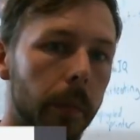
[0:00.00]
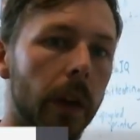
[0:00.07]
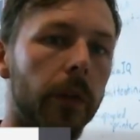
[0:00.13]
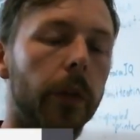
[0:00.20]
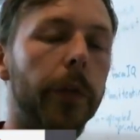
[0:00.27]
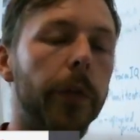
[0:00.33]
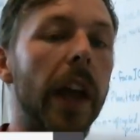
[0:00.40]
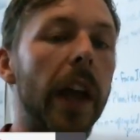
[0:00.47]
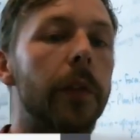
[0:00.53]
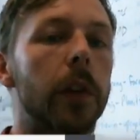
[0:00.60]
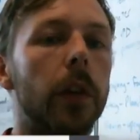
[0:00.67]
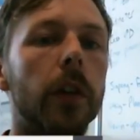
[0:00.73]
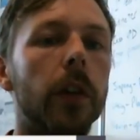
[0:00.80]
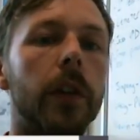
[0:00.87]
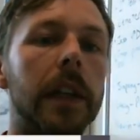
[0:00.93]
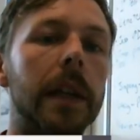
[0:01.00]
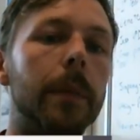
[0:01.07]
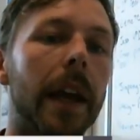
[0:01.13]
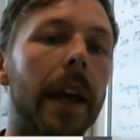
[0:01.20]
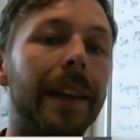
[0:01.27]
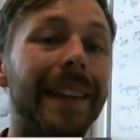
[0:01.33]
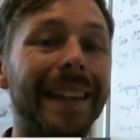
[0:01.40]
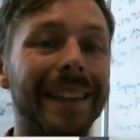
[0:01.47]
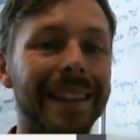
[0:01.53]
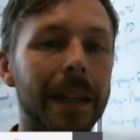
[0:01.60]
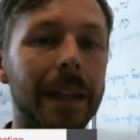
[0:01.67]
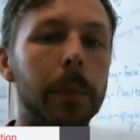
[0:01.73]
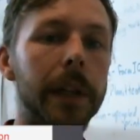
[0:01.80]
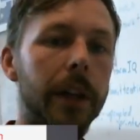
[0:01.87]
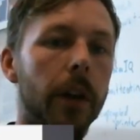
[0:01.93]
So if you have a look on at the
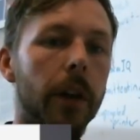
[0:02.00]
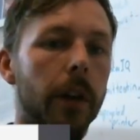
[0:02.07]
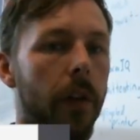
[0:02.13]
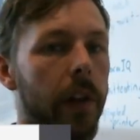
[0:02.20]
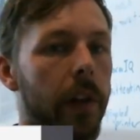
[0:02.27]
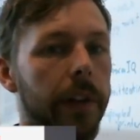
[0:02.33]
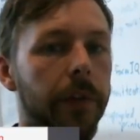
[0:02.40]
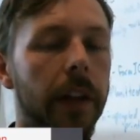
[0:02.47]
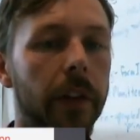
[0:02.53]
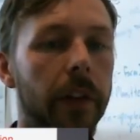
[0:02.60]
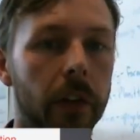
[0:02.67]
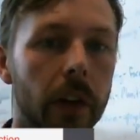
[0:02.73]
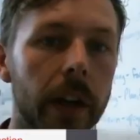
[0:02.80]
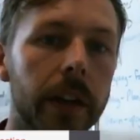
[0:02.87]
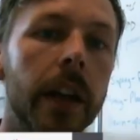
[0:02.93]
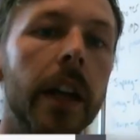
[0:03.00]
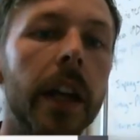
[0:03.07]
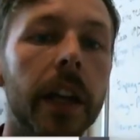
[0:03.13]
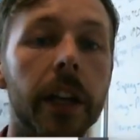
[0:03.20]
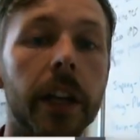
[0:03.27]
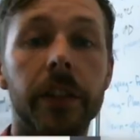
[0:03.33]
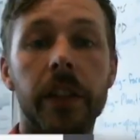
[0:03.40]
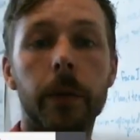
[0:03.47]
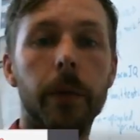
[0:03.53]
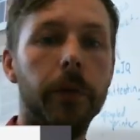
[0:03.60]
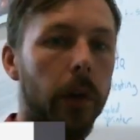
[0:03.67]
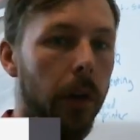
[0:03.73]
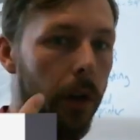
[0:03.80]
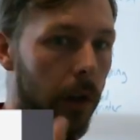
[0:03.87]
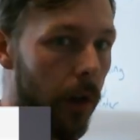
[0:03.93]
assembly code on the left hand side, you can see we've
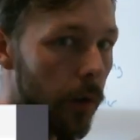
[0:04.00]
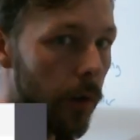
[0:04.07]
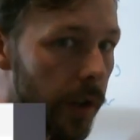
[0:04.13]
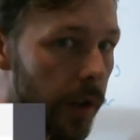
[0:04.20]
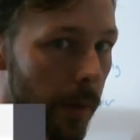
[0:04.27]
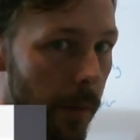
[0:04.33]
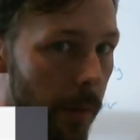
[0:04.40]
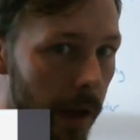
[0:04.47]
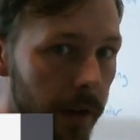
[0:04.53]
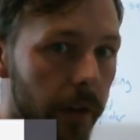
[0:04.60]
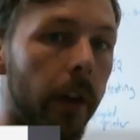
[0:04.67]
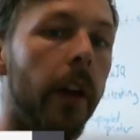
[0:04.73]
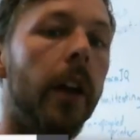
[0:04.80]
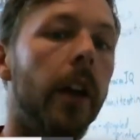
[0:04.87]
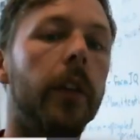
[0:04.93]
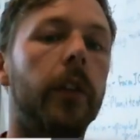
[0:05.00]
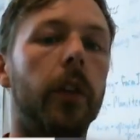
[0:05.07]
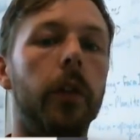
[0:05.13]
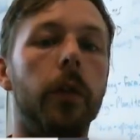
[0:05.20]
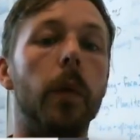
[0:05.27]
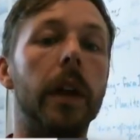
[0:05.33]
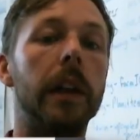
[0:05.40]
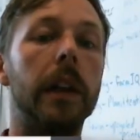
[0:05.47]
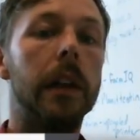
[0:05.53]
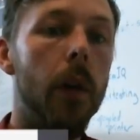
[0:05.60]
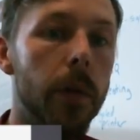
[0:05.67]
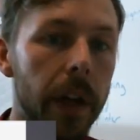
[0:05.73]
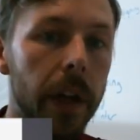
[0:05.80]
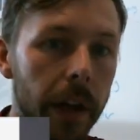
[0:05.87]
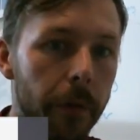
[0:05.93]
got a load command. So we're
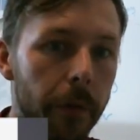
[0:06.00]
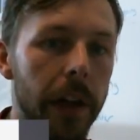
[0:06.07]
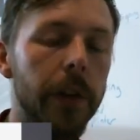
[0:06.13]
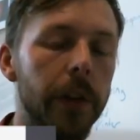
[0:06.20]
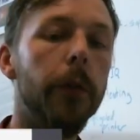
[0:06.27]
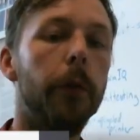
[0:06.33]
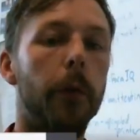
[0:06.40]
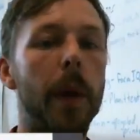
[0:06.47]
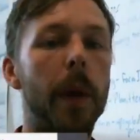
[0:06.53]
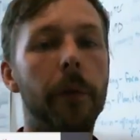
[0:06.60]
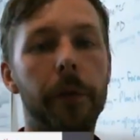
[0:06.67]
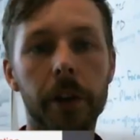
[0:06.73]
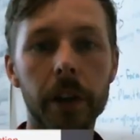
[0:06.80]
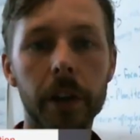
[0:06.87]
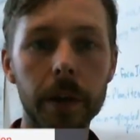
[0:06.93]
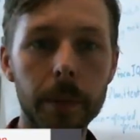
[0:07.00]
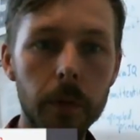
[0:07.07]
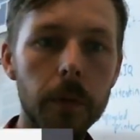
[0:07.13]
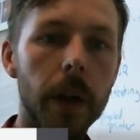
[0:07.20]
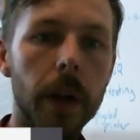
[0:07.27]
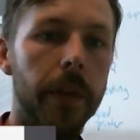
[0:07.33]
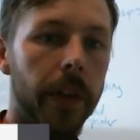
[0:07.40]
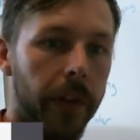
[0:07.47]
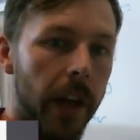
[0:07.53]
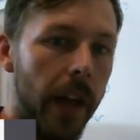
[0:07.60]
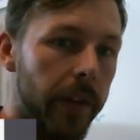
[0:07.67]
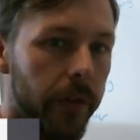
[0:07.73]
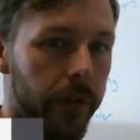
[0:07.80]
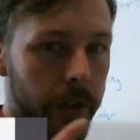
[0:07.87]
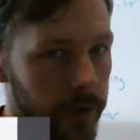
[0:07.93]
loading a value from our variable. In this
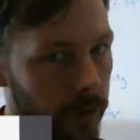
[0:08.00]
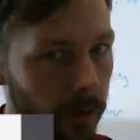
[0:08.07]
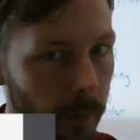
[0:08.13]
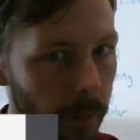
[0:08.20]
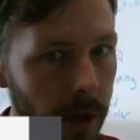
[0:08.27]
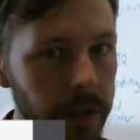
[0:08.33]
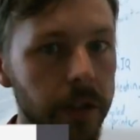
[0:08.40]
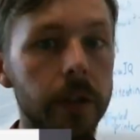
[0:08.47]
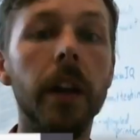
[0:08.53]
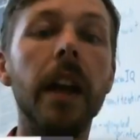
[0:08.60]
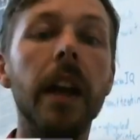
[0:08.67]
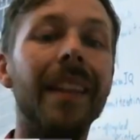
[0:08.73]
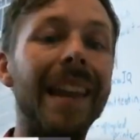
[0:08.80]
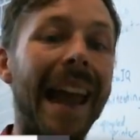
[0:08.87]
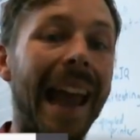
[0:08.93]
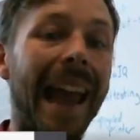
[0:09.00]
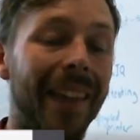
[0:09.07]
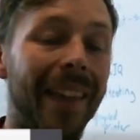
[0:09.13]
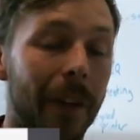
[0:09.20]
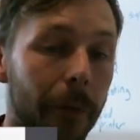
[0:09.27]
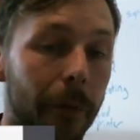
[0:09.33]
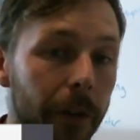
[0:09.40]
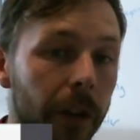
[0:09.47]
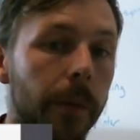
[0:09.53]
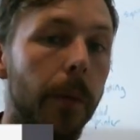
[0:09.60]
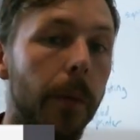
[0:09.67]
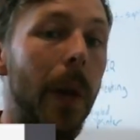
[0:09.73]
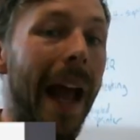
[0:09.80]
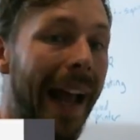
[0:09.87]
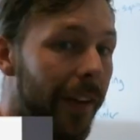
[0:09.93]
case, just to remind you, that variable
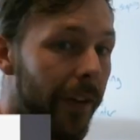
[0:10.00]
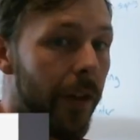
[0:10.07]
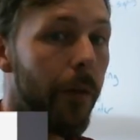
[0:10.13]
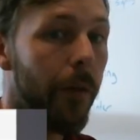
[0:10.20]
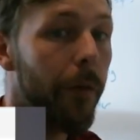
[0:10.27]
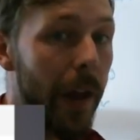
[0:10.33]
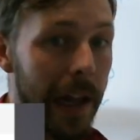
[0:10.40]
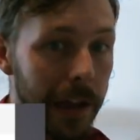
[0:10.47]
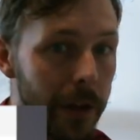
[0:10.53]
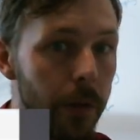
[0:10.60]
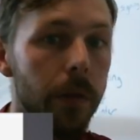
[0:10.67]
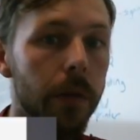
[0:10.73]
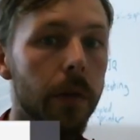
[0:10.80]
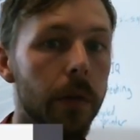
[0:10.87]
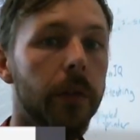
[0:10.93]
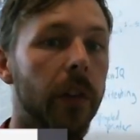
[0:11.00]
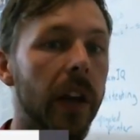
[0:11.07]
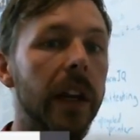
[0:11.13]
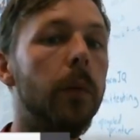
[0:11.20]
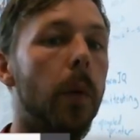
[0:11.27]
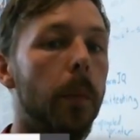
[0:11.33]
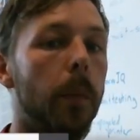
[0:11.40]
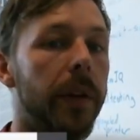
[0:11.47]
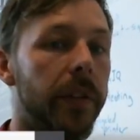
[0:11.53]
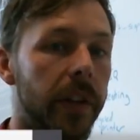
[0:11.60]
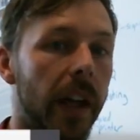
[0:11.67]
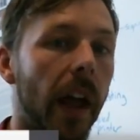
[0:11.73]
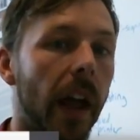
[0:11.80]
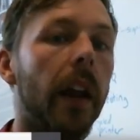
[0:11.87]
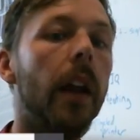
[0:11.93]
has the value 13 when we
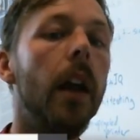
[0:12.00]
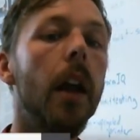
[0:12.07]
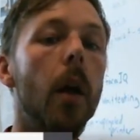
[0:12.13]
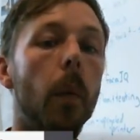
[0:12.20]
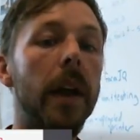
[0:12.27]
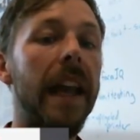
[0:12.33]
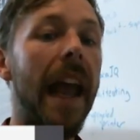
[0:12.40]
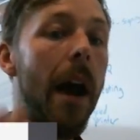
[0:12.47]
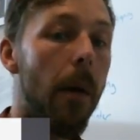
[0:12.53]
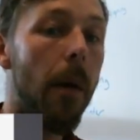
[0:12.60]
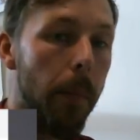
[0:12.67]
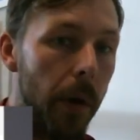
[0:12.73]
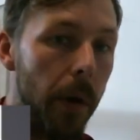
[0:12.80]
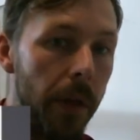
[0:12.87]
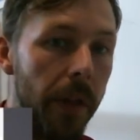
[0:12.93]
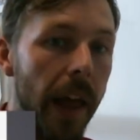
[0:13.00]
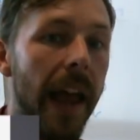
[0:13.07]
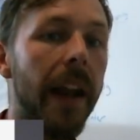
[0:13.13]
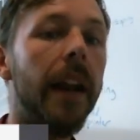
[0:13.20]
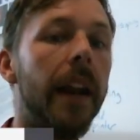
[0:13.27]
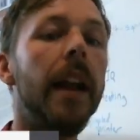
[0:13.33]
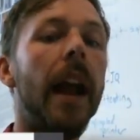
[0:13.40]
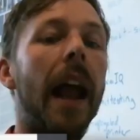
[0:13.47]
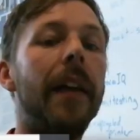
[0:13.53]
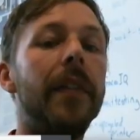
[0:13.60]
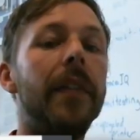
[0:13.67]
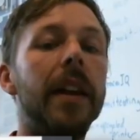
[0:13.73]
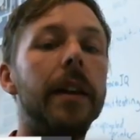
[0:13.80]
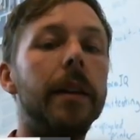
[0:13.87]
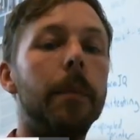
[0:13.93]
start. We output that, and
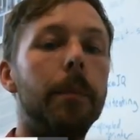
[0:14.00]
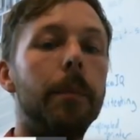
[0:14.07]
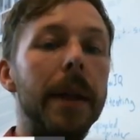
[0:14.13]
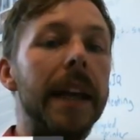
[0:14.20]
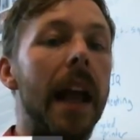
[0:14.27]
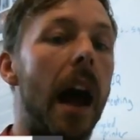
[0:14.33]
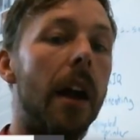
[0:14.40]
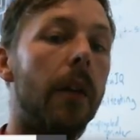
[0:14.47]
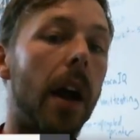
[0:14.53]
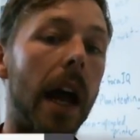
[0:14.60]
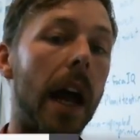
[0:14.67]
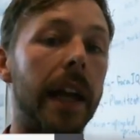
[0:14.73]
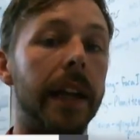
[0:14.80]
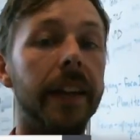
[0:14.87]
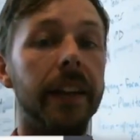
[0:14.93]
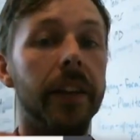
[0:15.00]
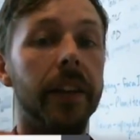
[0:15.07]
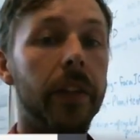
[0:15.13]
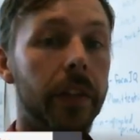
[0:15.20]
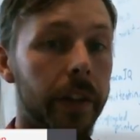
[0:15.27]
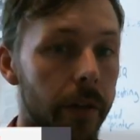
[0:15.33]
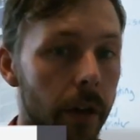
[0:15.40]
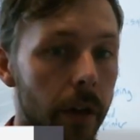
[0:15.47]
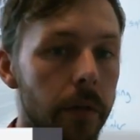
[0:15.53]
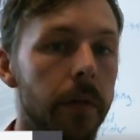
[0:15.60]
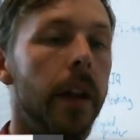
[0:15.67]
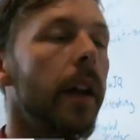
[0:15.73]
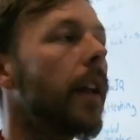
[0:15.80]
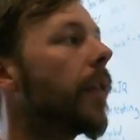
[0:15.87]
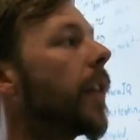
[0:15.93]
then BRA0,
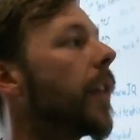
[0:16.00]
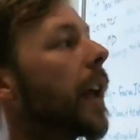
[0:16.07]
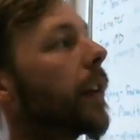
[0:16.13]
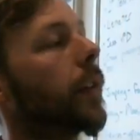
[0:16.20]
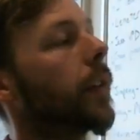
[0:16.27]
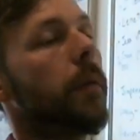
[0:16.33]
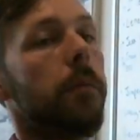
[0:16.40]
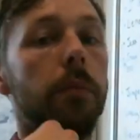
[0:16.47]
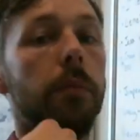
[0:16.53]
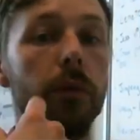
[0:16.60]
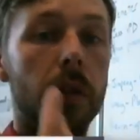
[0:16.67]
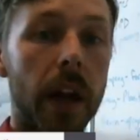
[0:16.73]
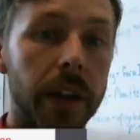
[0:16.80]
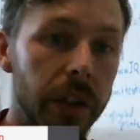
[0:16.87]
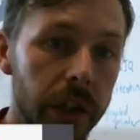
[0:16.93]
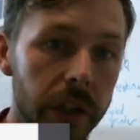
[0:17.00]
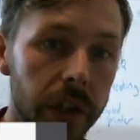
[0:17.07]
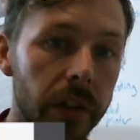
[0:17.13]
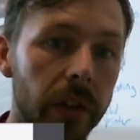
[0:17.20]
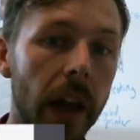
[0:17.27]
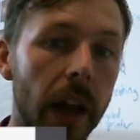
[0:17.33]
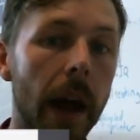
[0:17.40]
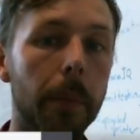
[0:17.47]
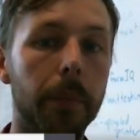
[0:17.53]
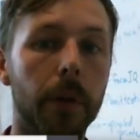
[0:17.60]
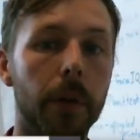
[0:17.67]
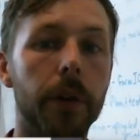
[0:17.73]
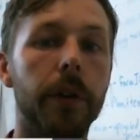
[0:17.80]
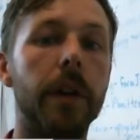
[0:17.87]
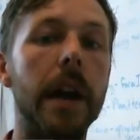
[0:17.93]
that branches our
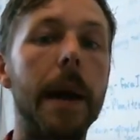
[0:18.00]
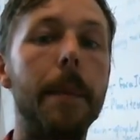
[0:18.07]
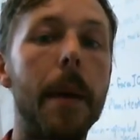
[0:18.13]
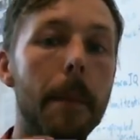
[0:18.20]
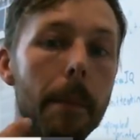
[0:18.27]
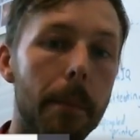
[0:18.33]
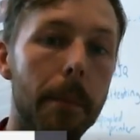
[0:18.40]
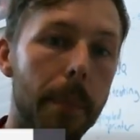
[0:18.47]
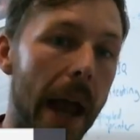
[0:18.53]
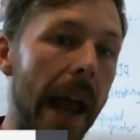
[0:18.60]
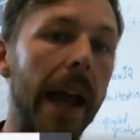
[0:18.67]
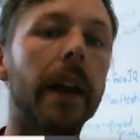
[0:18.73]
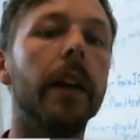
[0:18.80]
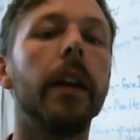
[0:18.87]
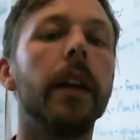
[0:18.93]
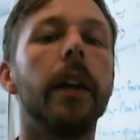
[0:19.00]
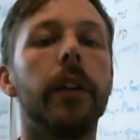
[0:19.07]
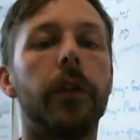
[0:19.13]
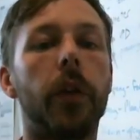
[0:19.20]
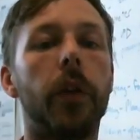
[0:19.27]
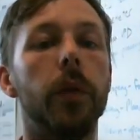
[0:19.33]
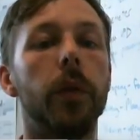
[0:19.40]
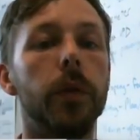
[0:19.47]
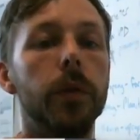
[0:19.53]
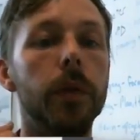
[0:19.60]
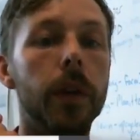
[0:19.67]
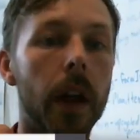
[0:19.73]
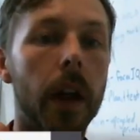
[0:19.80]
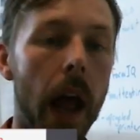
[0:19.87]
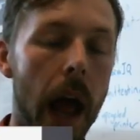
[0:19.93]
program back to
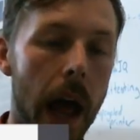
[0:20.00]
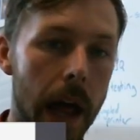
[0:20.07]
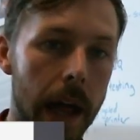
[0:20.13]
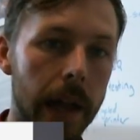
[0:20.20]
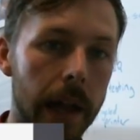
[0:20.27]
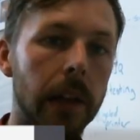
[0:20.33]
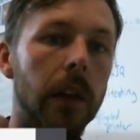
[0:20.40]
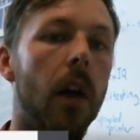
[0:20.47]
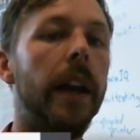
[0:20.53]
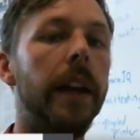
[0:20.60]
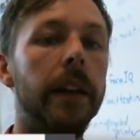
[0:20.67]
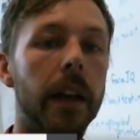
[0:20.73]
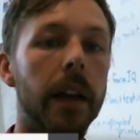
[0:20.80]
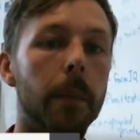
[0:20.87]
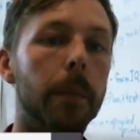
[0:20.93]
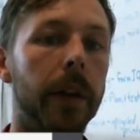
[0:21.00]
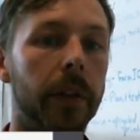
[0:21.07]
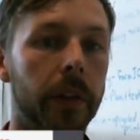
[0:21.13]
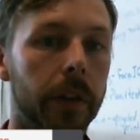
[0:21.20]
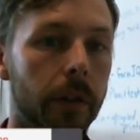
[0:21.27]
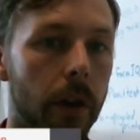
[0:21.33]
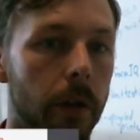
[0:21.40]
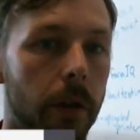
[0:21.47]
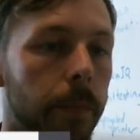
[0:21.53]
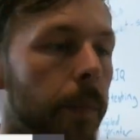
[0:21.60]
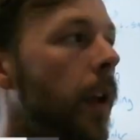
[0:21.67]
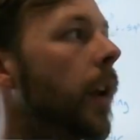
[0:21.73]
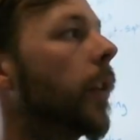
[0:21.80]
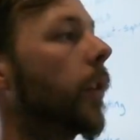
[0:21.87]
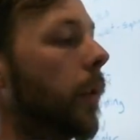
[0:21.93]
line number 0.
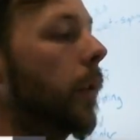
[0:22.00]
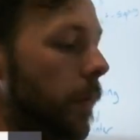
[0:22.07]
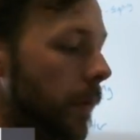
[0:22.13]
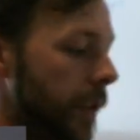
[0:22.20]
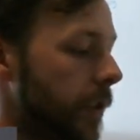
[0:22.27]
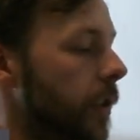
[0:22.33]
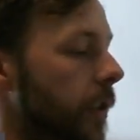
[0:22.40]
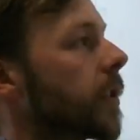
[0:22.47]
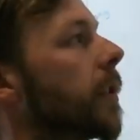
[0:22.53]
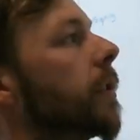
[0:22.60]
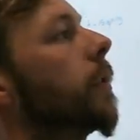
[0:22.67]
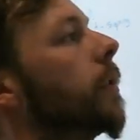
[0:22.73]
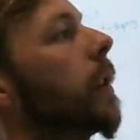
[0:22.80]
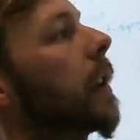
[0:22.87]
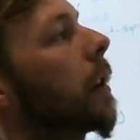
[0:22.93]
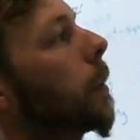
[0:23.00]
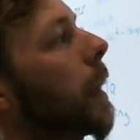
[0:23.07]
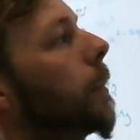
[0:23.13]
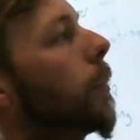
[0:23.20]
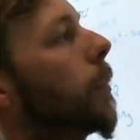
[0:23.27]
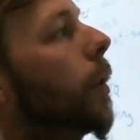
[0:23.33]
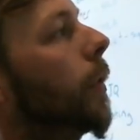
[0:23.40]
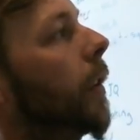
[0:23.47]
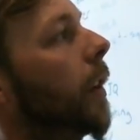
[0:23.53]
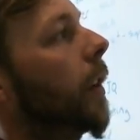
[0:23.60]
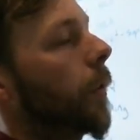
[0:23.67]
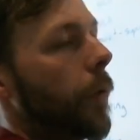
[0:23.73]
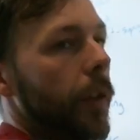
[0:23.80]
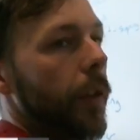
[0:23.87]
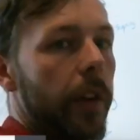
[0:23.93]
So let's just go through the little man process
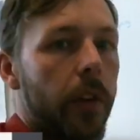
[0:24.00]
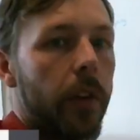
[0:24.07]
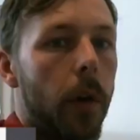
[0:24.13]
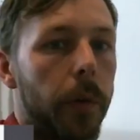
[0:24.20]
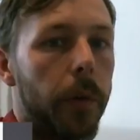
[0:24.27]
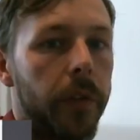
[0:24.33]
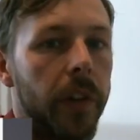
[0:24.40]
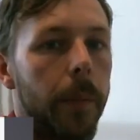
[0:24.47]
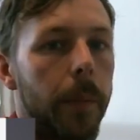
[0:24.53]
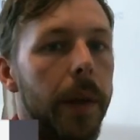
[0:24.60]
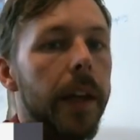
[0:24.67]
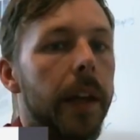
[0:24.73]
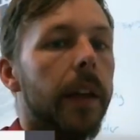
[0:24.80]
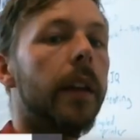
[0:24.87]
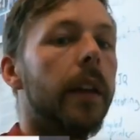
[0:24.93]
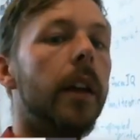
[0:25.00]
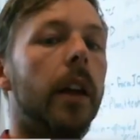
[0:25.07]
for this whole step here.